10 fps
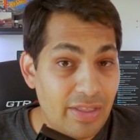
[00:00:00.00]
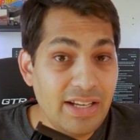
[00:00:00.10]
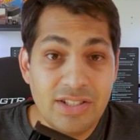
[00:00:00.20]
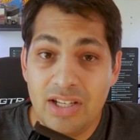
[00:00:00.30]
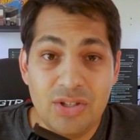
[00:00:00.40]

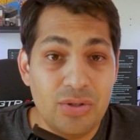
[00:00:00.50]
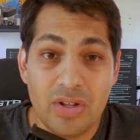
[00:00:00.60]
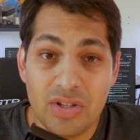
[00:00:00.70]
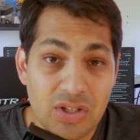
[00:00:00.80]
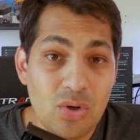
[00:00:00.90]
They teach you
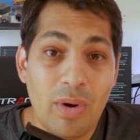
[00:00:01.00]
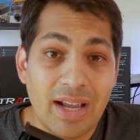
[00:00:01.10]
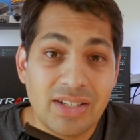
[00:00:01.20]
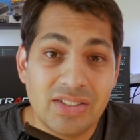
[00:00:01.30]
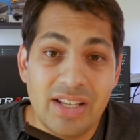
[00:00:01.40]
the
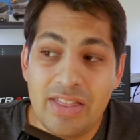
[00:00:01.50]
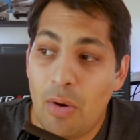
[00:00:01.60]
UX